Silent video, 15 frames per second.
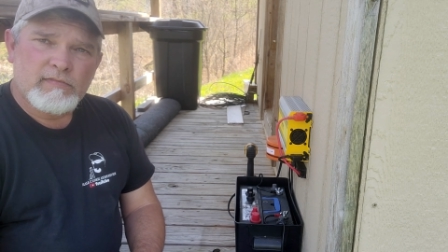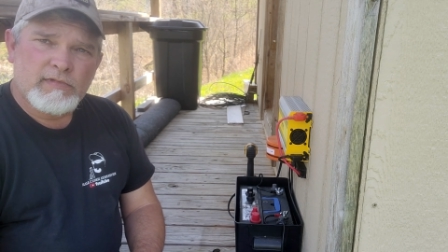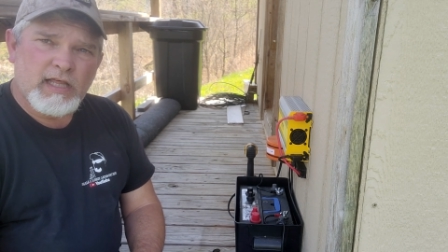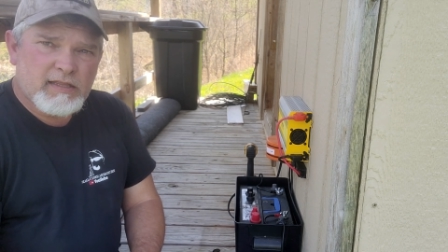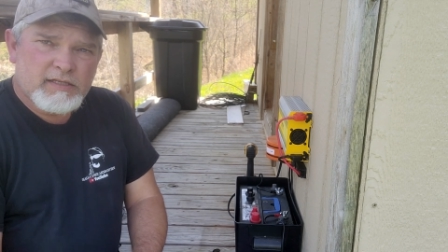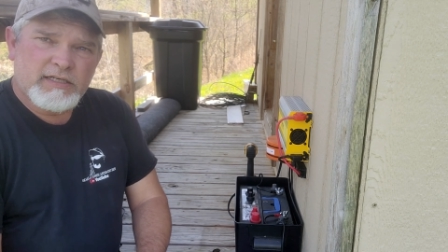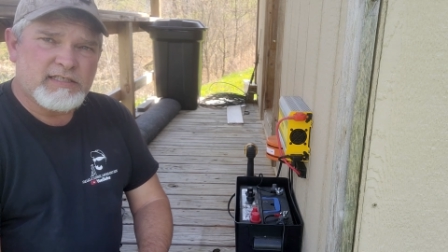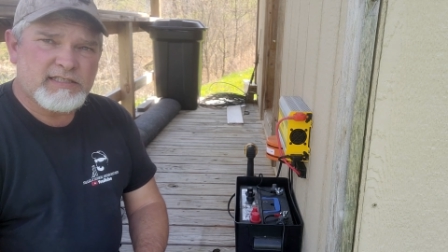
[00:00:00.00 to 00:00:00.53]

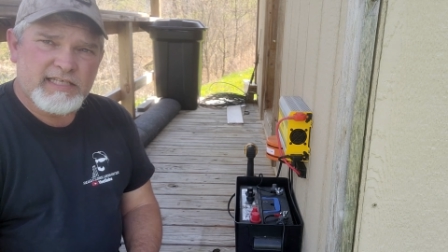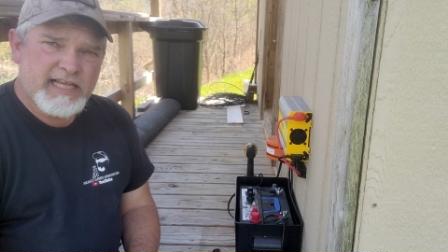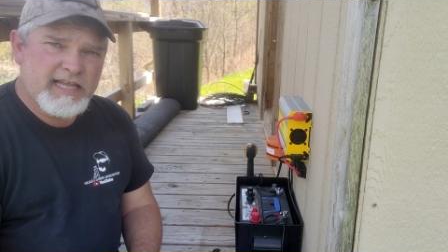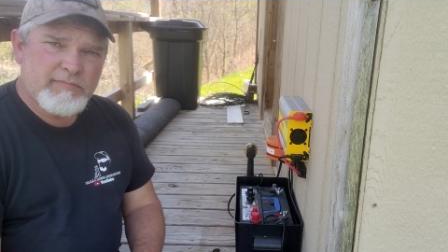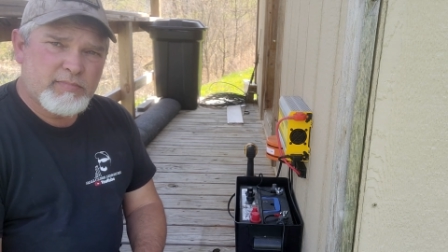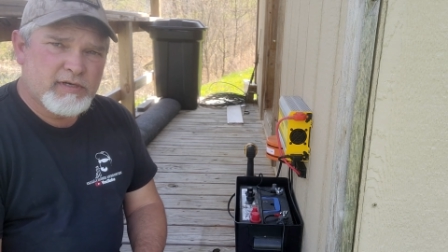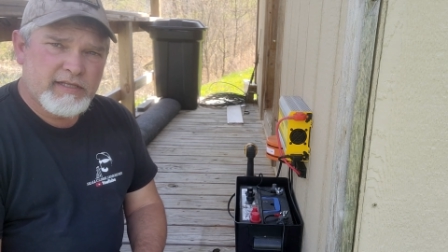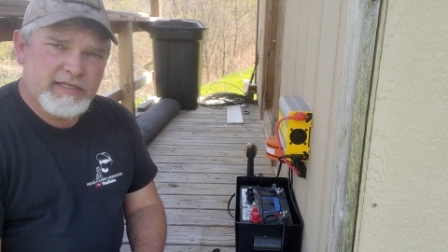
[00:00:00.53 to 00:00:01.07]
Nothing to
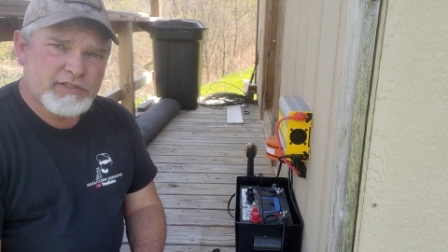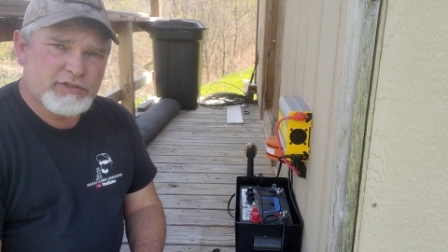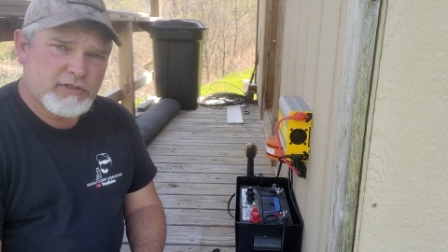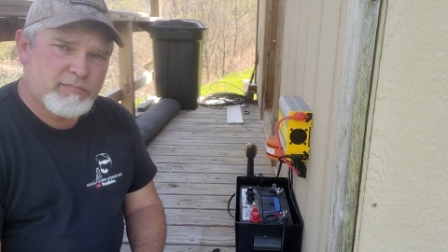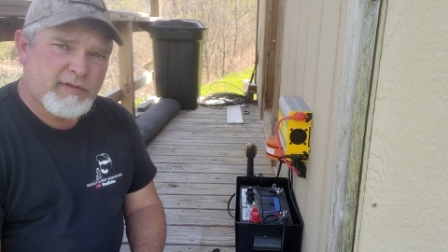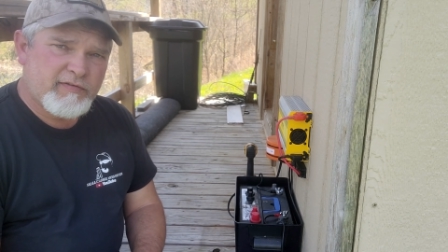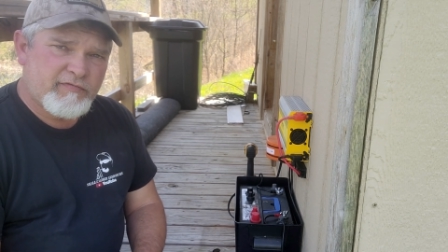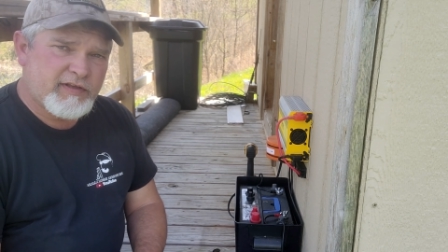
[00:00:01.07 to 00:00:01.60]
see, but it
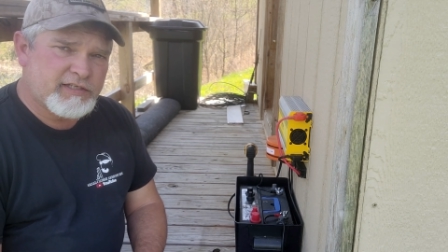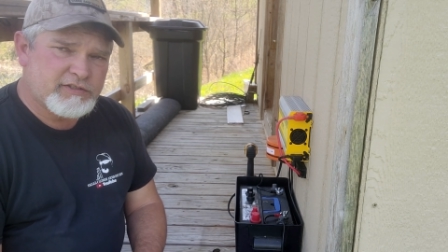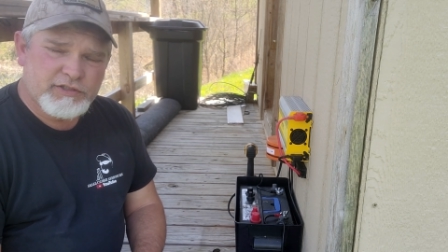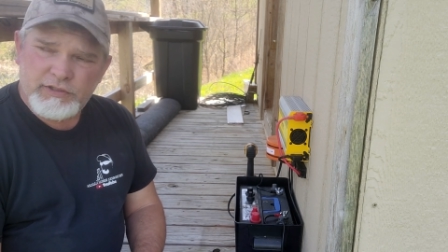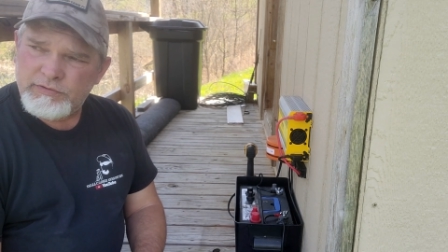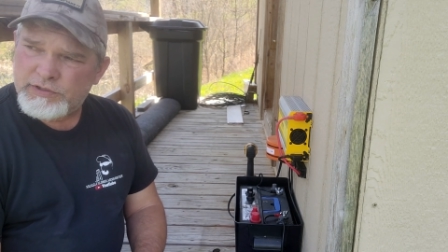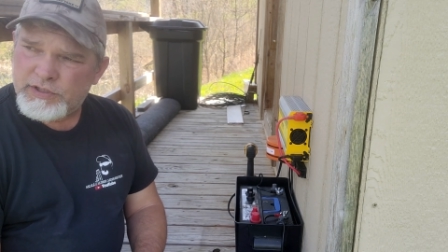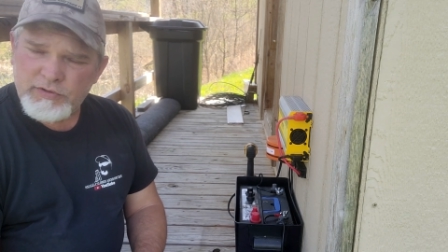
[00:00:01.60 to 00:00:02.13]
should be feeding
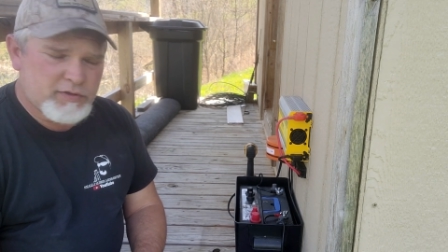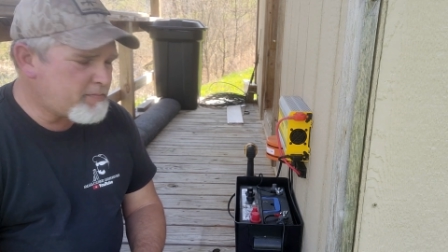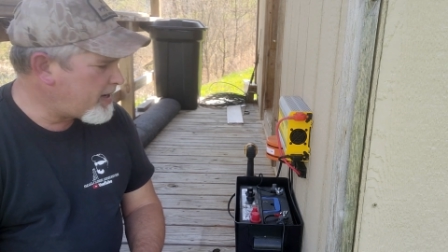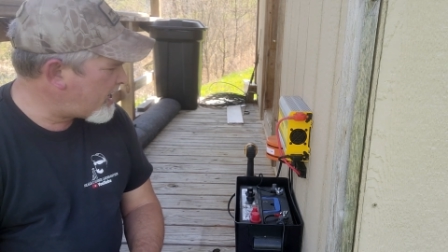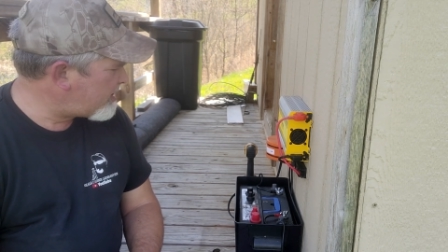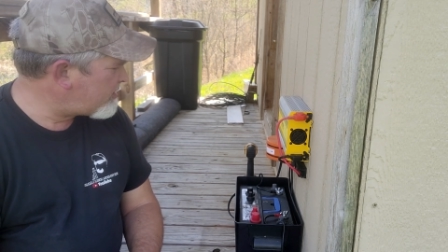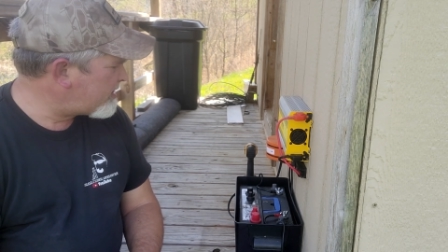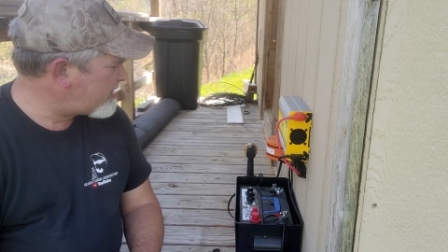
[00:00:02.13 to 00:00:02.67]
juice to the
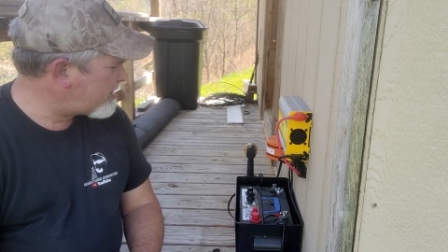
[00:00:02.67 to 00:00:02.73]
battery